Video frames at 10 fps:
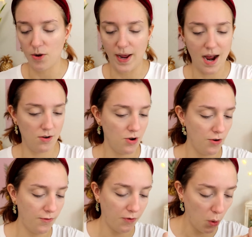Okay, I don't
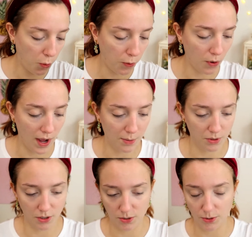know if I
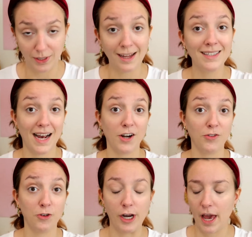will include that entire
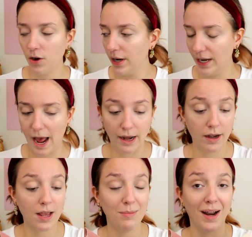freak out in
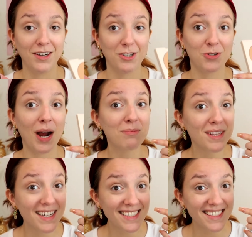editing, but I just
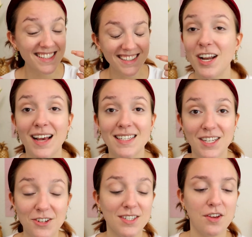dropped this and I
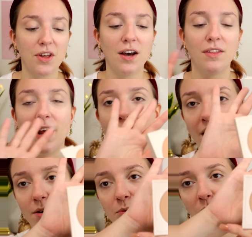seriously thought that
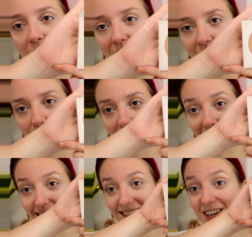I broke it, but
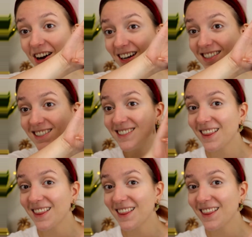I did not.